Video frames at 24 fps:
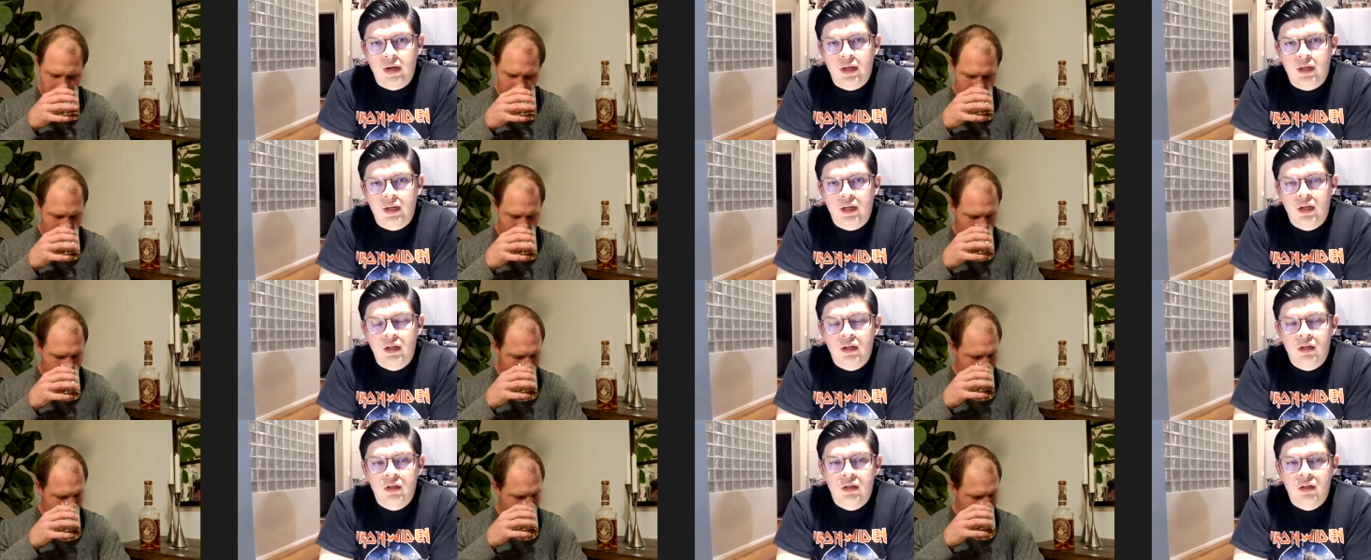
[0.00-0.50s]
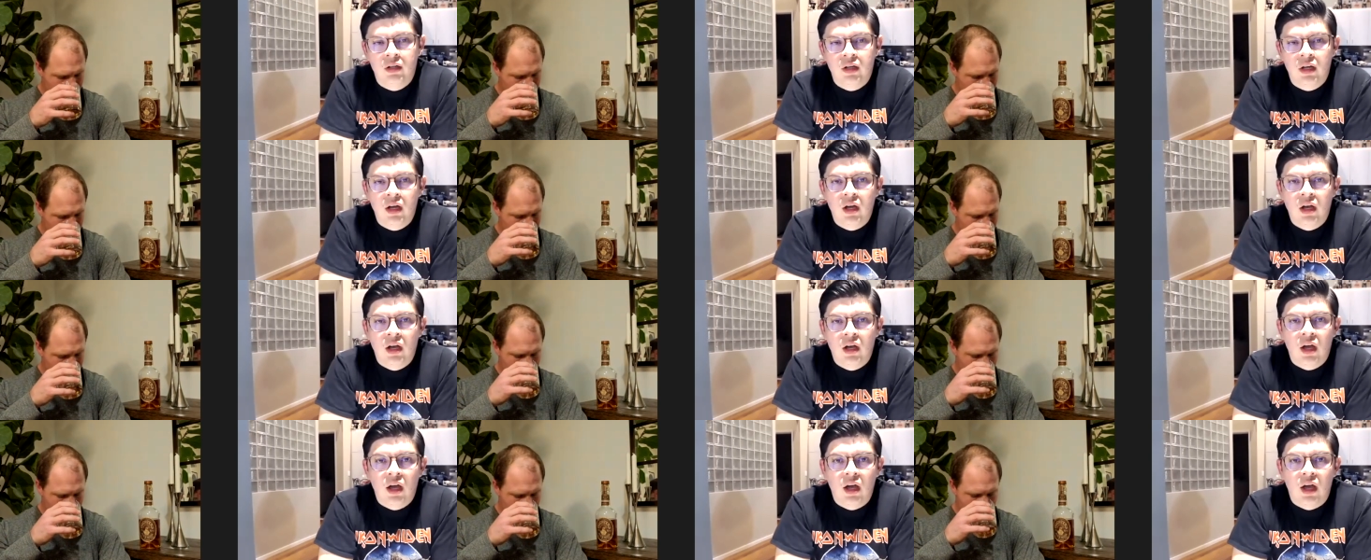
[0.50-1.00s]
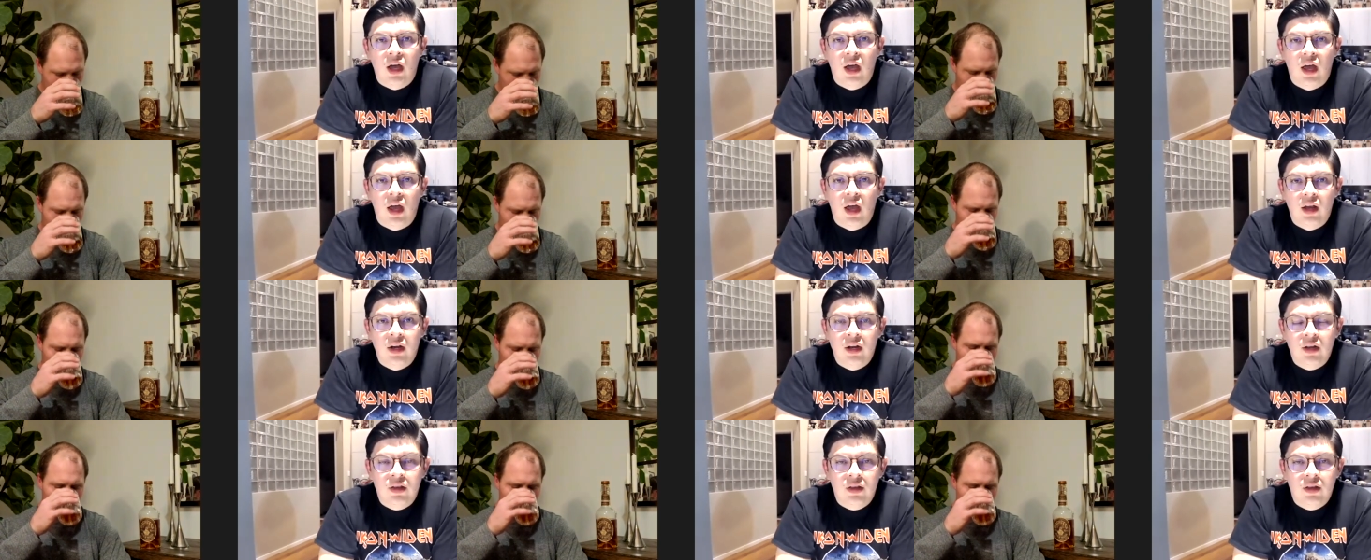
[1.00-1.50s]
Speaker 1: again.
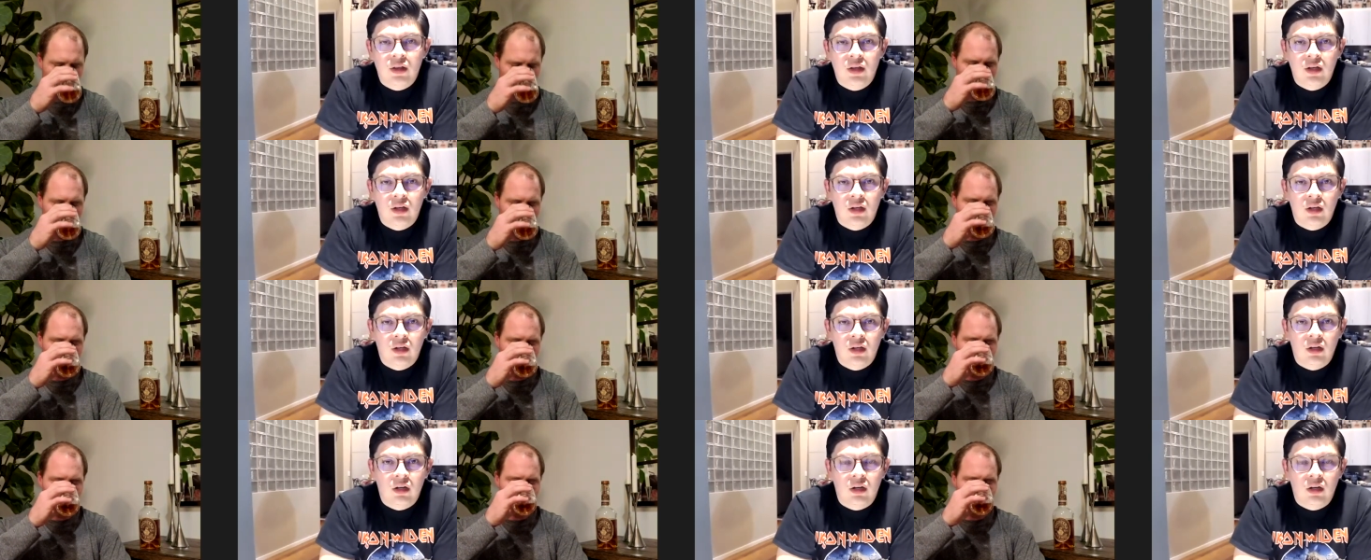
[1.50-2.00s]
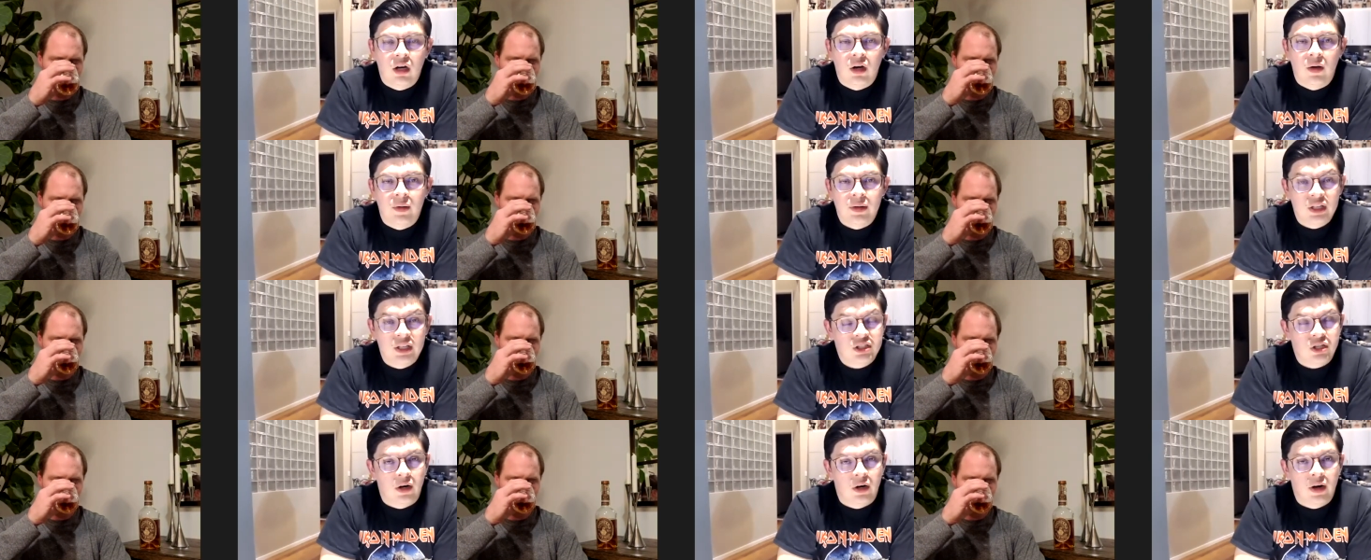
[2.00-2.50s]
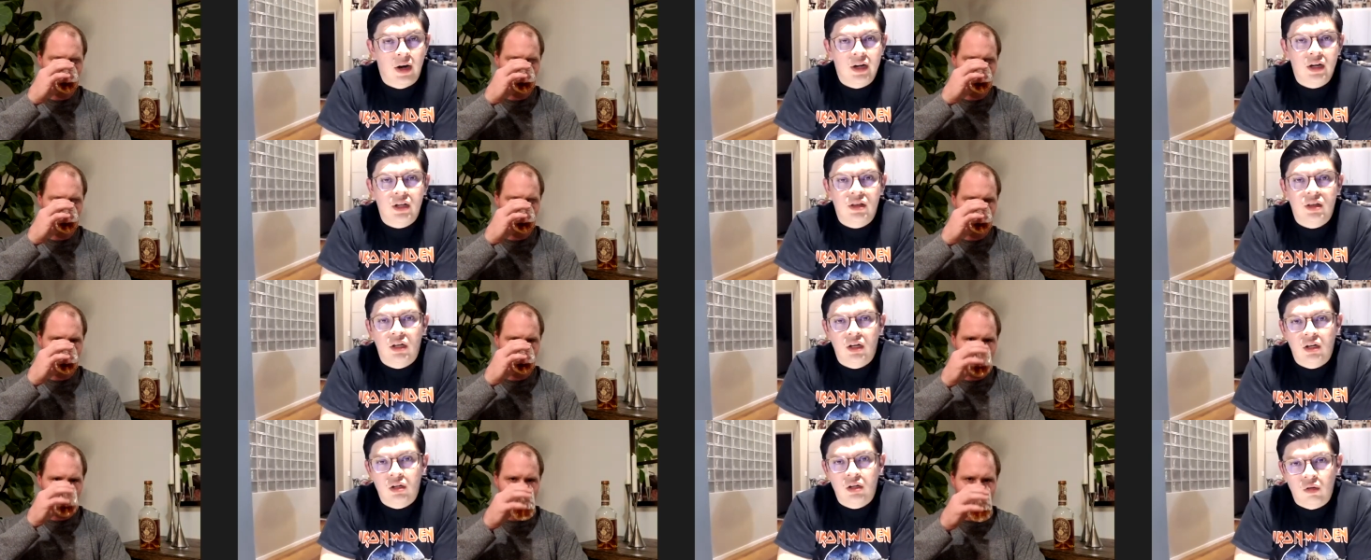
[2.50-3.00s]
Anything, I mean, sorry,
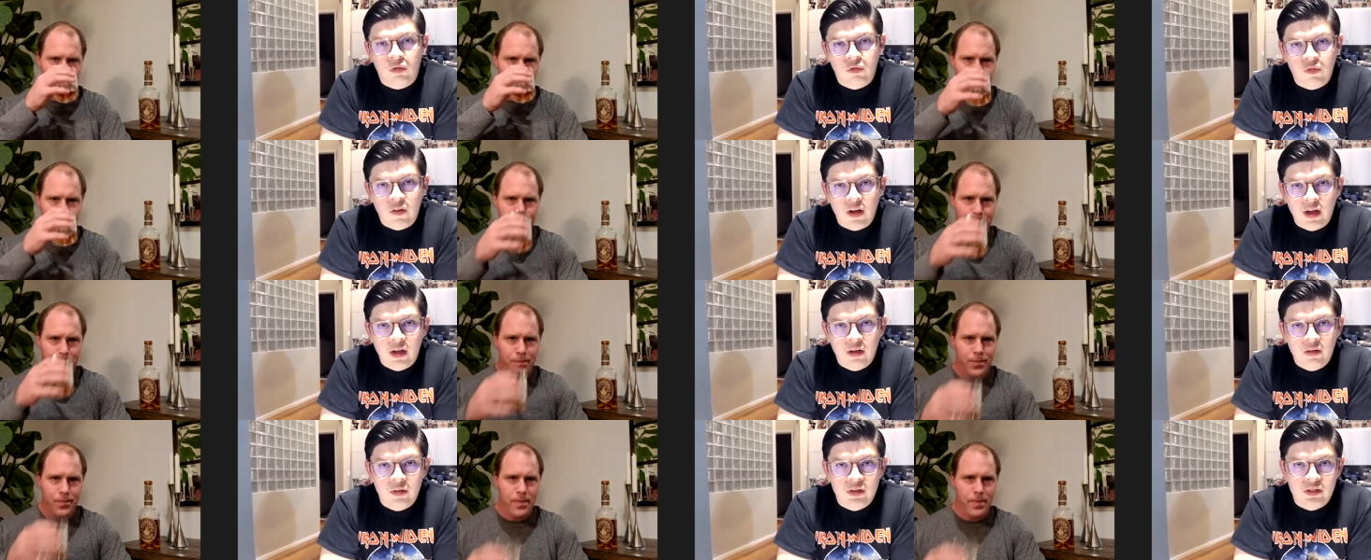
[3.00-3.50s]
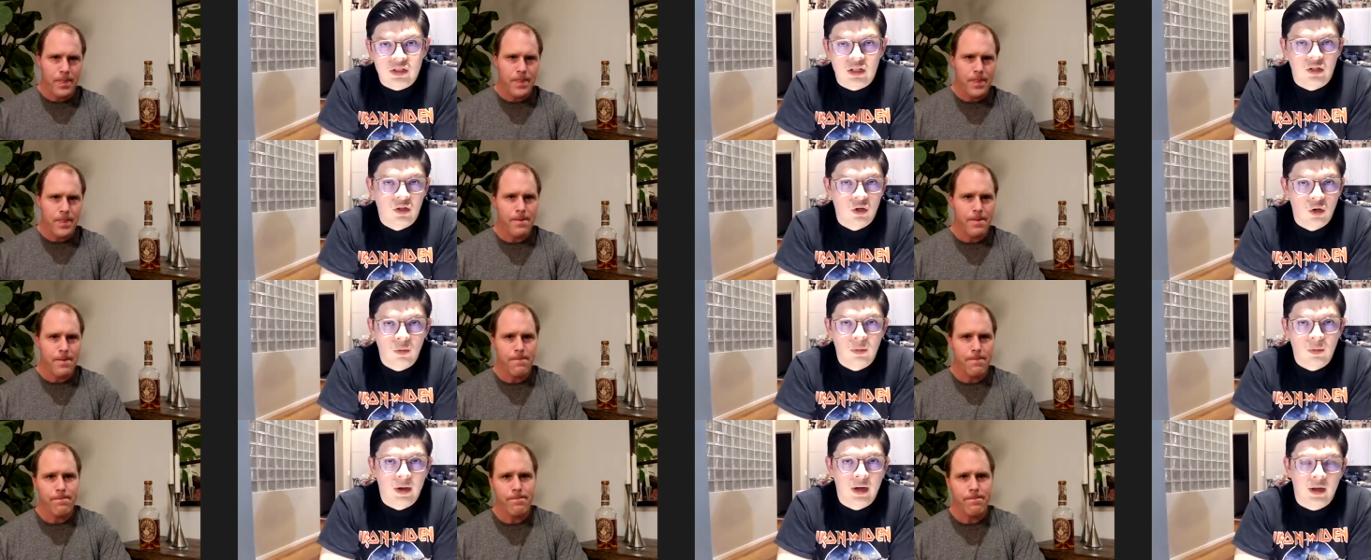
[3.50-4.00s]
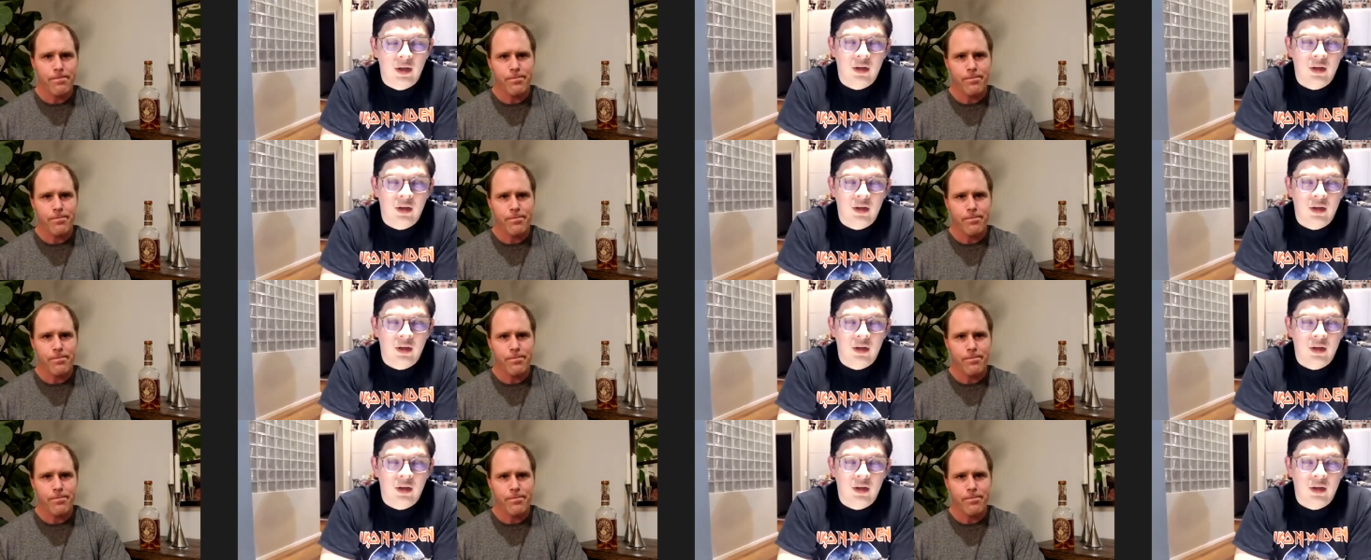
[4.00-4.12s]
anything under five is a no buy.